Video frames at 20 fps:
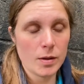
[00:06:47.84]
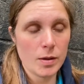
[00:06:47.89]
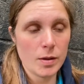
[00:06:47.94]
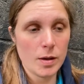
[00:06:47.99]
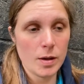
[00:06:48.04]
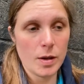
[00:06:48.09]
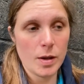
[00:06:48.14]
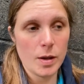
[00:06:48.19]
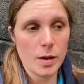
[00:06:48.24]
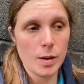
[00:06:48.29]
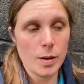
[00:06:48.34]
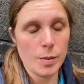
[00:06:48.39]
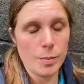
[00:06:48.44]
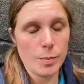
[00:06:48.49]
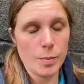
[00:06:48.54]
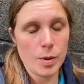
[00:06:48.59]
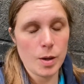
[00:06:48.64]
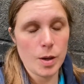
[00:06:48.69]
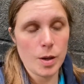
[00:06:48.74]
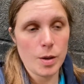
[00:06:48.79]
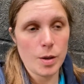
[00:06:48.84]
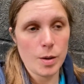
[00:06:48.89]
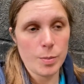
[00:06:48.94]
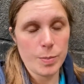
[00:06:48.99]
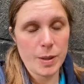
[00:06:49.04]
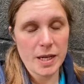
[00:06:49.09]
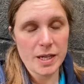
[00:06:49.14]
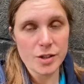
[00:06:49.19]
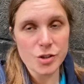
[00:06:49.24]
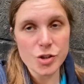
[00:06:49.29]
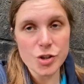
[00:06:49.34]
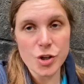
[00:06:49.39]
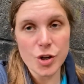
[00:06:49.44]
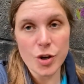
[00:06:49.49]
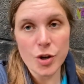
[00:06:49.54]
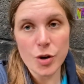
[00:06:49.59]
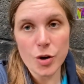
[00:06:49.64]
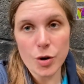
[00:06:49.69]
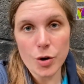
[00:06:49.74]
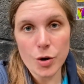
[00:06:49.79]
a
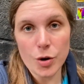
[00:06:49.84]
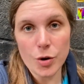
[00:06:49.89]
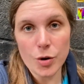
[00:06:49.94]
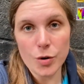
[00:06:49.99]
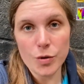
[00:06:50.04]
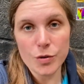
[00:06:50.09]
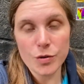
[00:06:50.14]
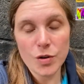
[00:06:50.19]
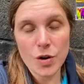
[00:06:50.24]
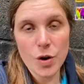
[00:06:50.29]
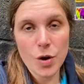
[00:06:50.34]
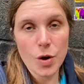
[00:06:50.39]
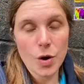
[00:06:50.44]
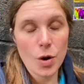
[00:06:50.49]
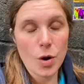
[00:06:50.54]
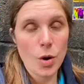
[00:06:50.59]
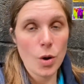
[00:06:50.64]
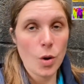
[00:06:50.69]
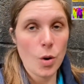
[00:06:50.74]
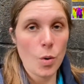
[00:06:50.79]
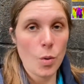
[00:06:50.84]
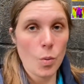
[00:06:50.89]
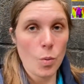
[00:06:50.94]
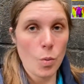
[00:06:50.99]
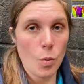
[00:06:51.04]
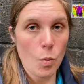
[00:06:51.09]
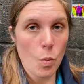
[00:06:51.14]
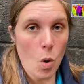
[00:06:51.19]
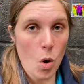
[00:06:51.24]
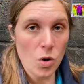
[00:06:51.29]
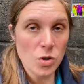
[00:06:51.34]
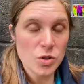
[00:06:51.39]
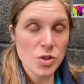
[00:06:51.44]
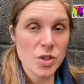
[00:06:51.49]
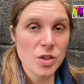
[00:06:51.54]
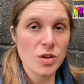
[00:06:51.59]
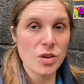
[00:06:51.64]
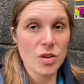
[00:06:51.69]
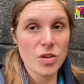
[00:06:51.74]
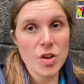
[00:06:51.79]
picture of
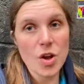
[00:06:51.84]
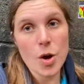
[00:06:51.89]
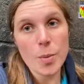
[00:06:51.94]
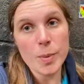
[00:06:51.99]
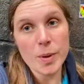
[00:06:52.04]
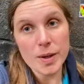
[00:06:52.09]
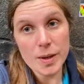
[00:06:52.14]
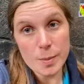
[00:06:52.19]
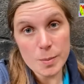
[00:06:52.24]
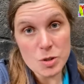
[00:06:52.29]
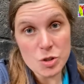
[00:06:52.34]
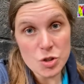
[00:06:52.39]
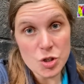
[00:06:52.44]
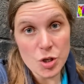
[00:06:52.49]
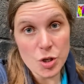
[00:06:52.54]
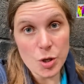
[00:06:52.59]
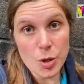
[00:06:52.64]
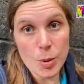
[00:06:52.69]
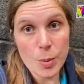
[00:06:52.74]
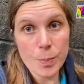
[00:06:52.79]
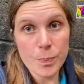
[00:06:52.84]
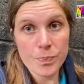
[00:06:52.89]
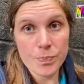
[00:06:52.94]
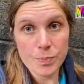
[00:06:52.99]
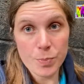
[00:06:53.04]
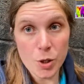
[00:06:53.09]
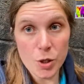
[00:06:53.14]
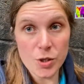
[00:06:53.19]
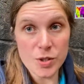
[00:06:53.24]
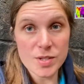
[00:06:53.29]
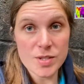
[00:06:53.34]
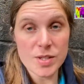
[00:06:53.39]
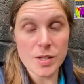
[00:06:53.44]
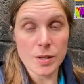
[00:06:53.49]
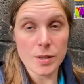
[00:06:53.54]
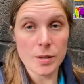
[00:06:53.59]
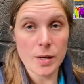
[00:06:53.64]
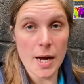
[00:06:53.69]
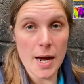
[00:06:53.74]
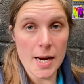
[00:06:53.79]
what the thermal imager
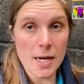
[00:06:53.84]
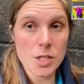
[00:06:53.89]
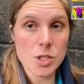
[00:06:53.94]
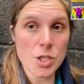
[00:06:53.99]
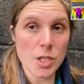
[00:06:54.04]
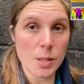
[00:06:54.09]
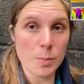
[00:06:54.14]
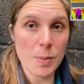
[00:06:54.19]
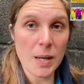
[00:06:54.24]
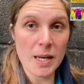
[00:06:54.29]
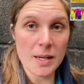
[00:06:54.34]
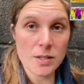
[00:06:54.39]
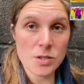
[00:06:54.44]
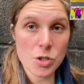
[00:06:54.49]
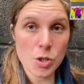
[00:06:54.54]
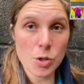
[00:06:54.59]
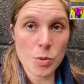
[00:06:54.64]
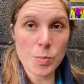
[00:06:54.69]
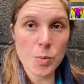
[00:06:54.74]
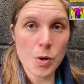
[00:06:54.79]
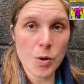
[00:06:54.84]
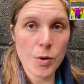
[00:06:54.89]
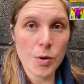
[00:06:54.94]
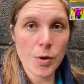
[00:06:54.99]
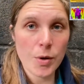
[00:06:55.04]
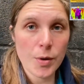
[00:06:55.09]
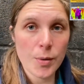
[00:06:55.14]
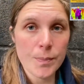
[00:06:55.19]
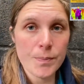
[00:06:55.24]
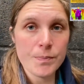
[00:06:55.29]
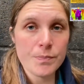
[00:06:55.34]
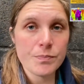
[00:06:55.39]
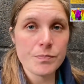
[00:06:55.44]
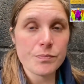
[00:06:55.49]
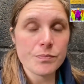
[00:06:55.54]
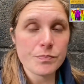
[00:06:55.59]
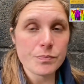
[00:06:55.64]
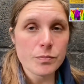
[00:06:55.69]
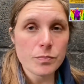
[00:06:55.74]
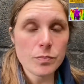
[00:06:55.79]
person actually picked up
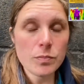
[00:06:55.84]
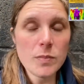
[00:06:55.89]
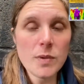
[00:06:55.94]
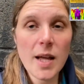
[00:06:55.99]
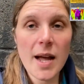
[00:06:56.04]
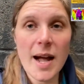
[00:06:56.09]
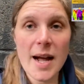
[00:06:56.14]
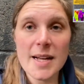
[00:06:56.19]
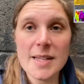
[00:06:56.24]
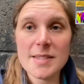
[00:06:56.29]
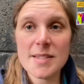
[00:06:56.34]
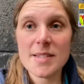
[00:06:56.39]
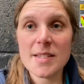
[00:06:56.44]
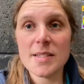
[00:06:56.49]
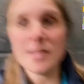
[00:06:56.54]
as